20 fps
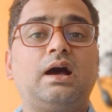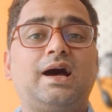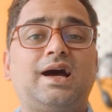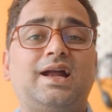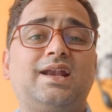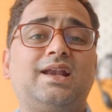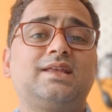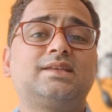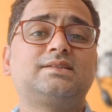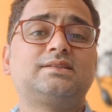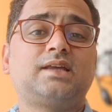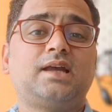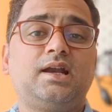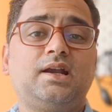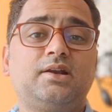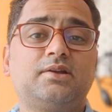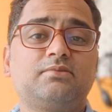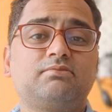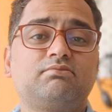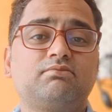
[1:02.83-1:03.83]

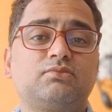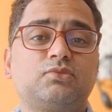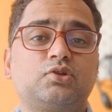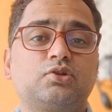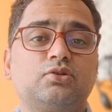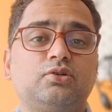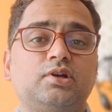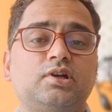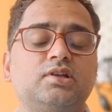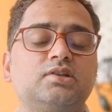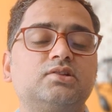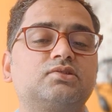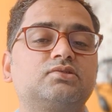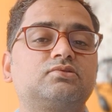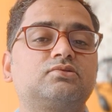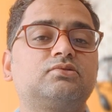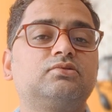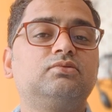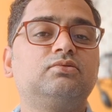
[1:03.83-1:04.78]
understand. So it is